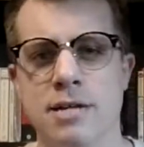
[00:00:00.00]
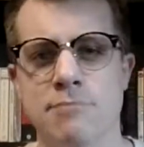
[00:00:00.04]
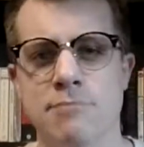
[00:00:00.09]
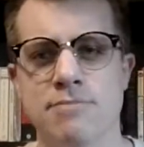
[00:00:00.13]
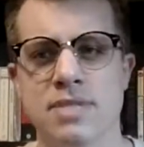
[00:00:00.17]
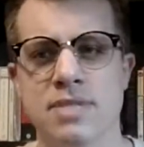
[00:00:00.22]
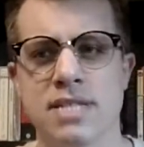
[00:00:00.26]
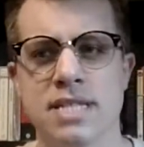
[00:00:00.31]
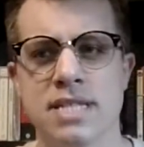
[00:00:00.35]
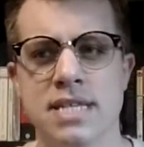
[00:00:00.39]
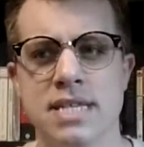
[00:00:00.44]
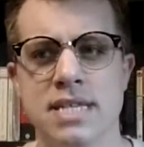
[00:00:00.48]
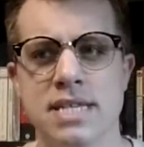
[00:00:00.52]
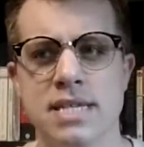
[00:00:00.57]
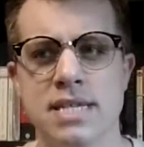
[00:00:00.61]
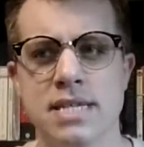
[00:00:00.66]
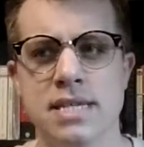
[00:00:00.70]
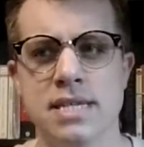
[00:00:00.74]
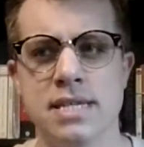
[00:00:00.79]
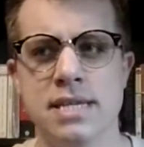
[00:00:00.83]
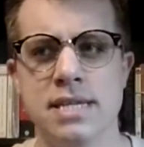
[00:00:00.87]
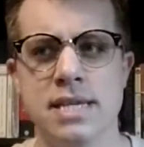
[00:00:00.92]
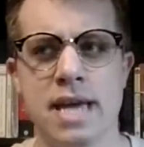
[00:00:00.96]

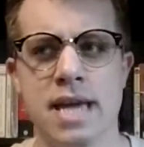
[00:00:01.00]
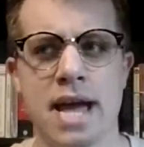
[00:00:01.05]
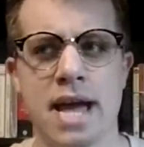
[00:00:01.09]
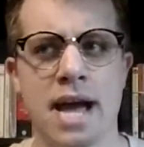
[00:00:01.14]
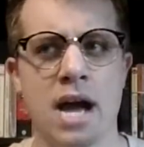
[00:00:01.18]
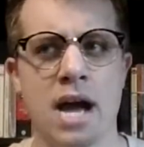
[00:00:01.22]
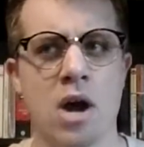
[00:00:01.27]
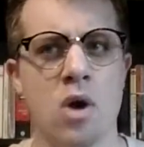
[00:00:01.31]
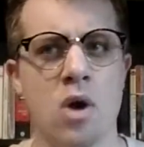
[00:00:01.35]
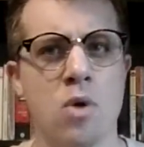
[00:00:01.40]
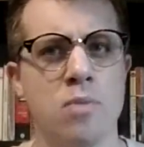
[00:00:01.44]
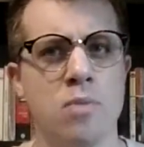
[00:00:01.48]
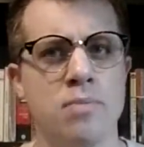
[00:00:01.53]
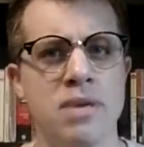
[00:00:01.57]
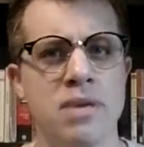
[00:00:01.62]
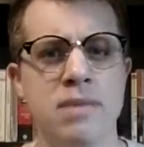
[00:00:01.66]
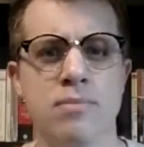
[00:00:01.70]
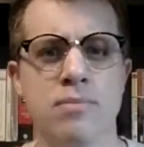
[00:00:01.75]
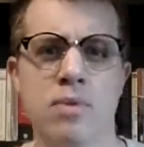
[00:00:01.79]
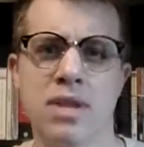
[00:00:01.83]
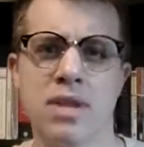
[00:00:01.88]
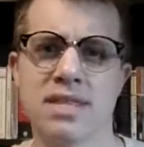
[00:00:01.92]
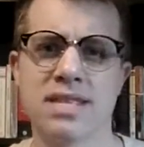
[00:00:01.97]
see how
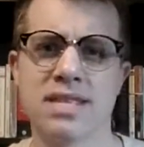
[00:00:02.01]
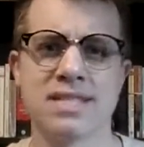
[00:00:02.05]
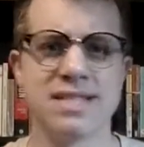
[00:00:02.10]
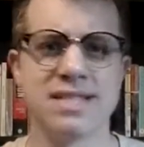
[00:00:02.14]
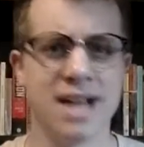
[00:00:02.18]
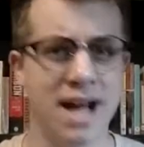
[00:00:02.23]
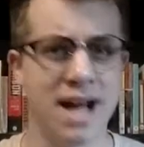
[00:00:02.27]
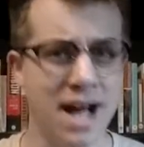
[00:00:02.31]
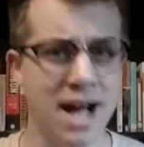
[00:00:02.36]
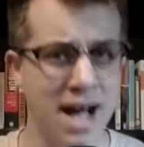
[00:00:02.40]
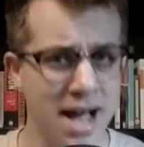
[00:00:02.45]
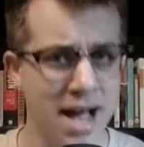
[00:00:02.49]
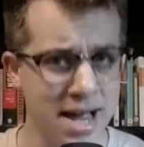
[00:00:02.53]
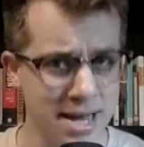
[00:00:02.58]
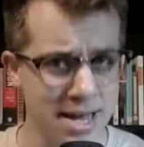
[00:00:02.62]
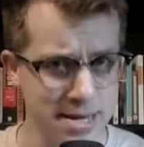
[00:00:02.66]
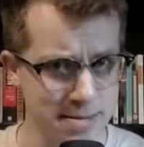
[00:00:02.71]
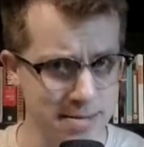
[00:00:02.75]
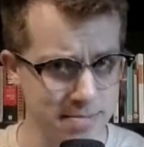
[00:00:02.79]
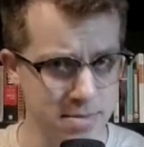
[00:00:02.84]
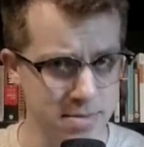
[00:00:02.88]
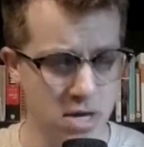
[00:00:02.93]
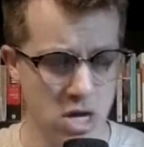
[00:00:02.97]
people at the
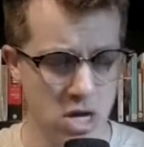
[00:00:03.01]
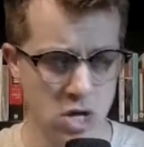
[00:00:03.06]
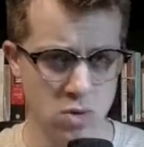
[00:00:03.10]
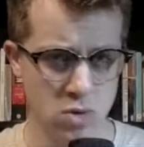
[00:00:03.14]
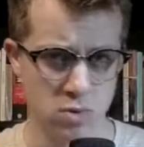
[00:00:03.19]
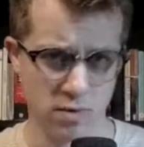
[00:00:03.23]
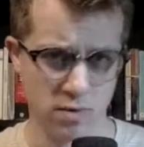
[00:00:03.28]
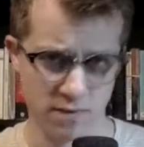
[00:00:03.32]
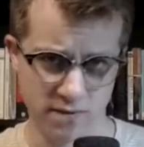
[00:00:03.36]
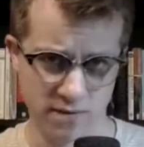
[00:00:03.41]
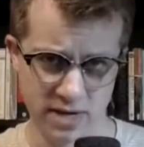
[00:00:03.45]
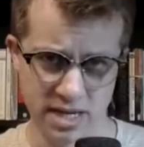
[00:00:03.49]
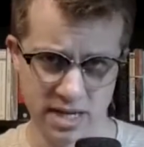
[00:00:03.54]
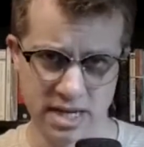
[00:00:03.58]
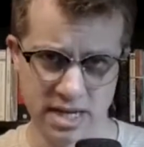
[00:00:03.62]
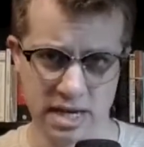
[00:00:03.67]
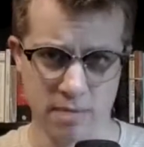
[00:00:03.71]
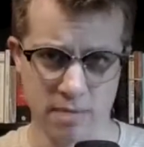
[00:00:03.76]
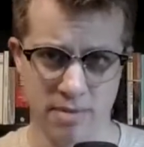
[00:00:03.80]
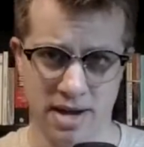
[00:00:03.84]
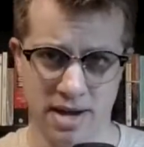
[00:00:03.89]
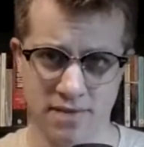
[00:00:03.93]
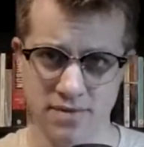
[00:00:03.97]
time were feeling
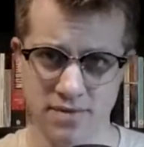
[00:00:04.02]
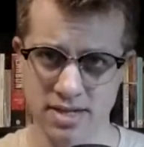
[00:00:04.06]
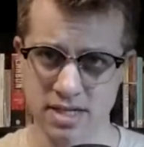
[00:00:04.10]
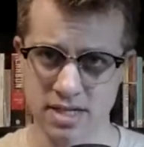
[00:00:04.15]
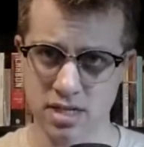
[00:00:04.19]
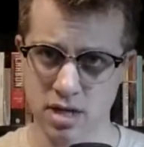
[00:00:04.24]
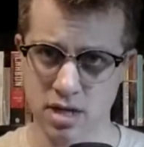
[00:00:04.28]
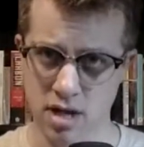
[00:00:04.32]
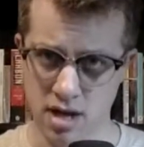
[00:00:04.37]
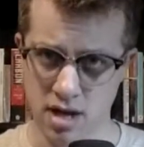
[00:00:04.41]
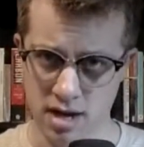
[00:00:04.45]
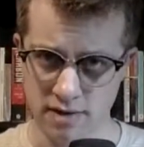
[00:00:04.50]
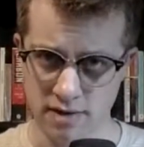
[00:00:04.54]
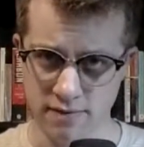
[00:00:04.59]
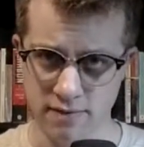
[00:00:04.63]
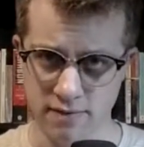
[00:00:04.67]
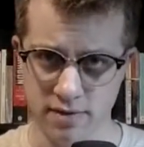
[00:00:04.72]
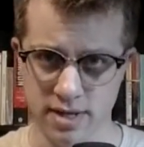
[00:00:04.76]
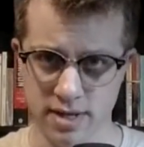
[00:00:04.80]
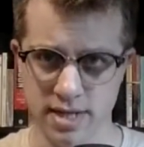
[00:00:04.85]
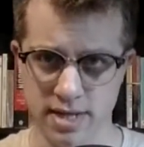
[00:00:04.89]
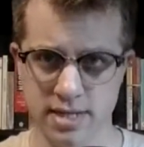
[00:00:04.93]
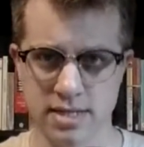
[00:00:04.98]
about this
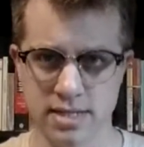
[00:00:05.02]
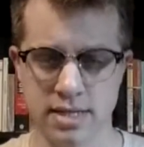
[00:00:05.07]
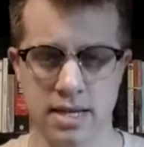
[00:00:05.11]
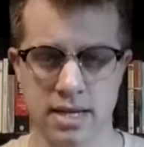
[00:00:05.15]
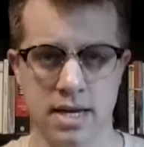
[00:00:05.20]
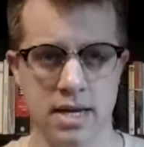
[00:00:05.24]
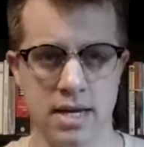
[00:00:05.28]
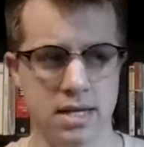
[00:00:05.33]
conflict.